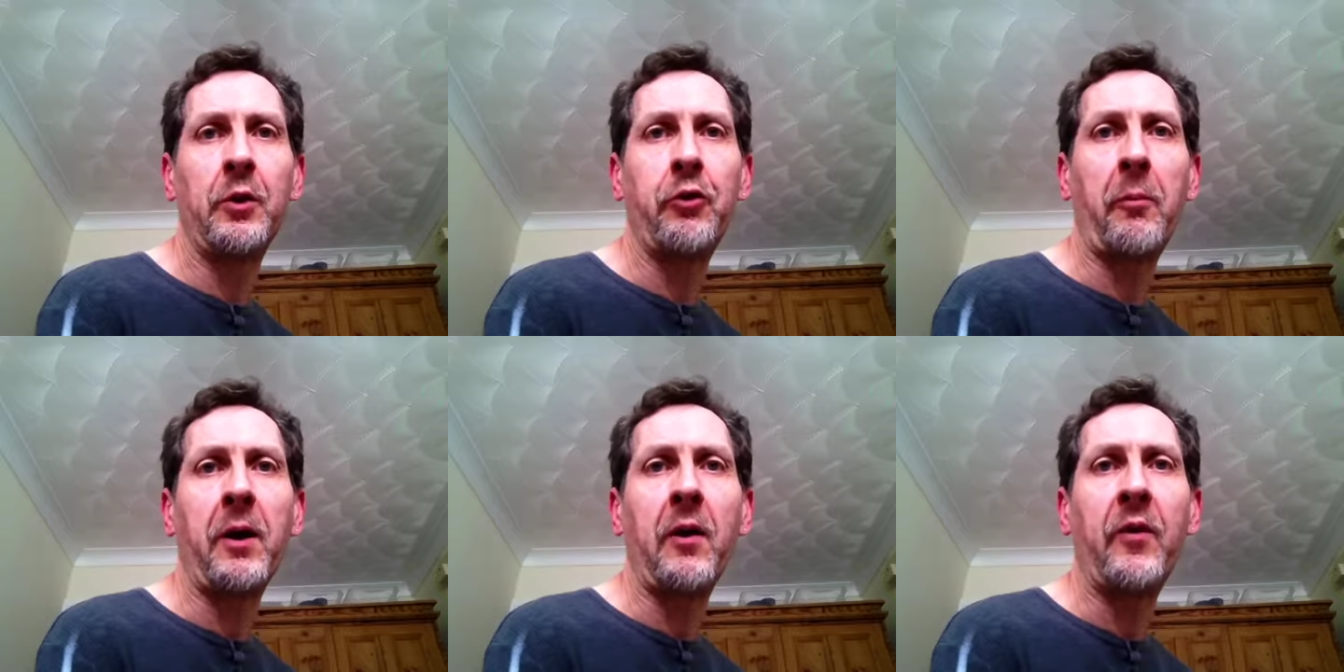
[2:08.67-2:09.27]

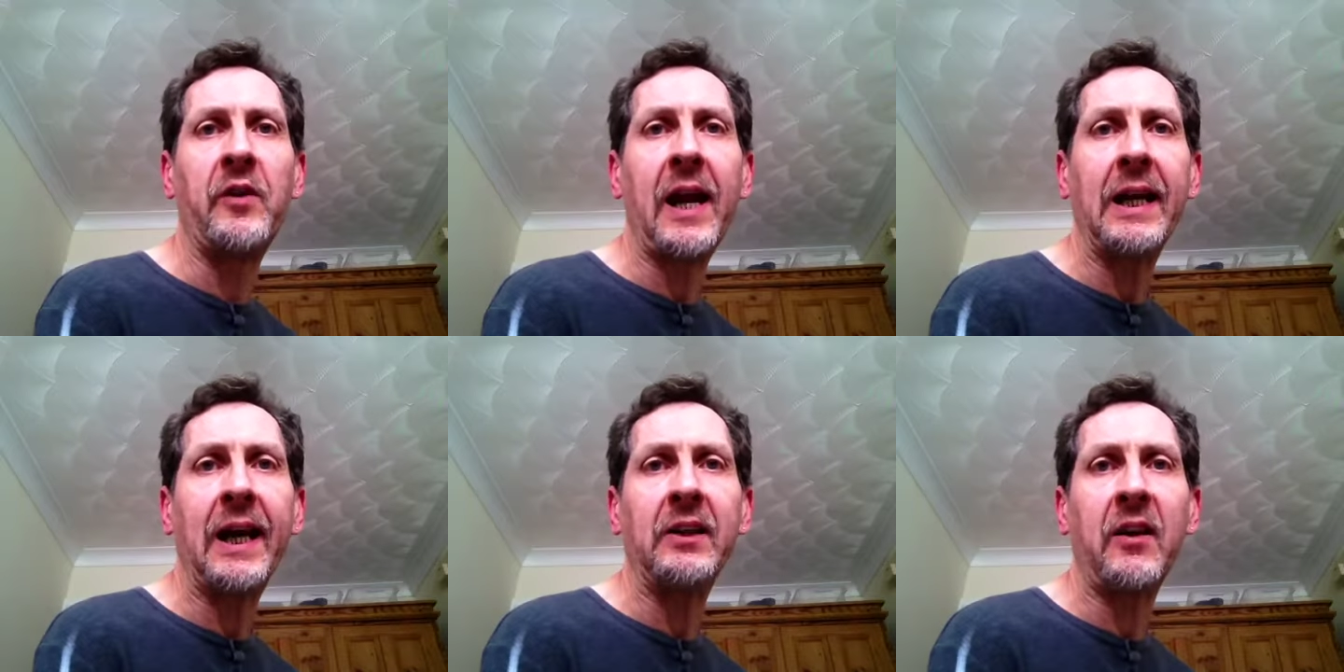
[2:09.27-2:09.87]
dropping of the
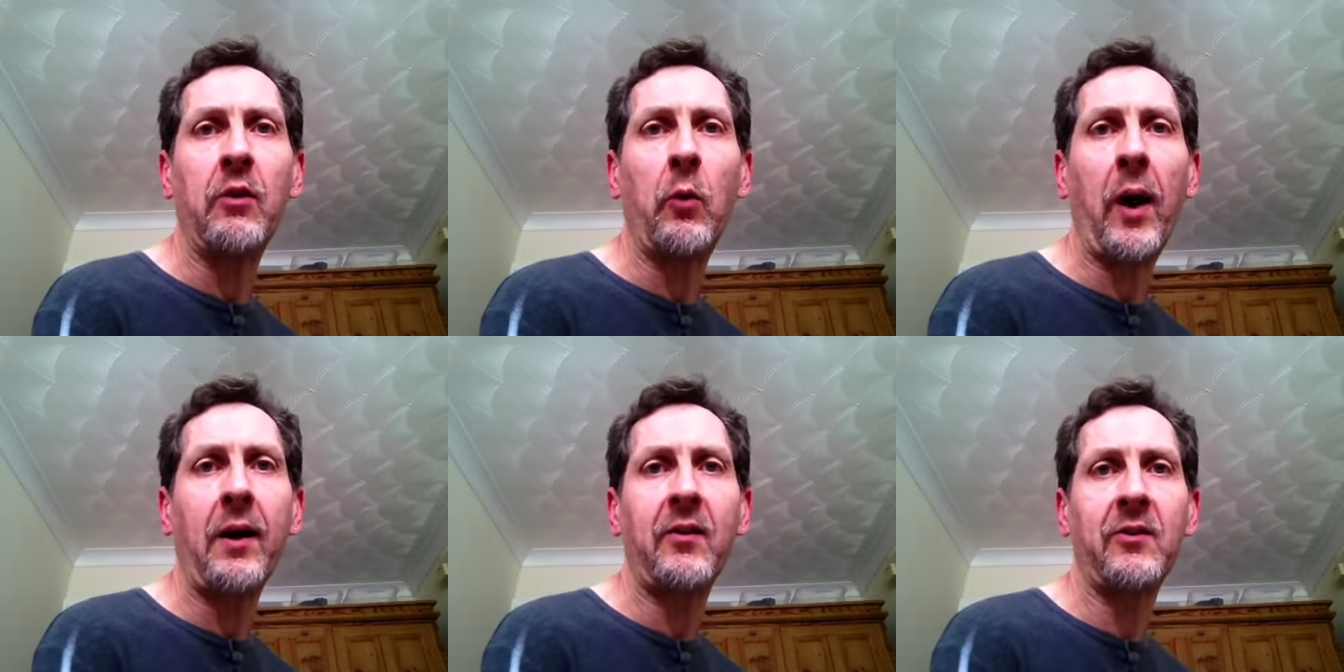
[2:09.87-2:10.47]
daylight in the
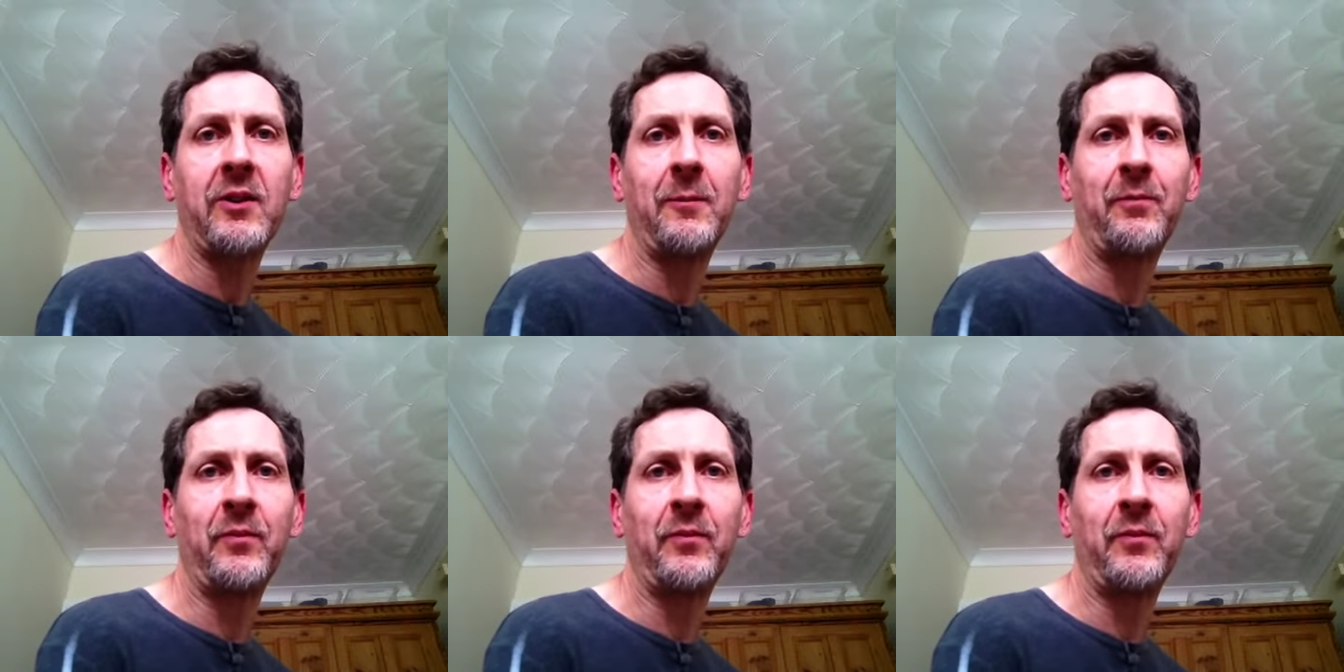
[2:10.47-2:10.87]
west,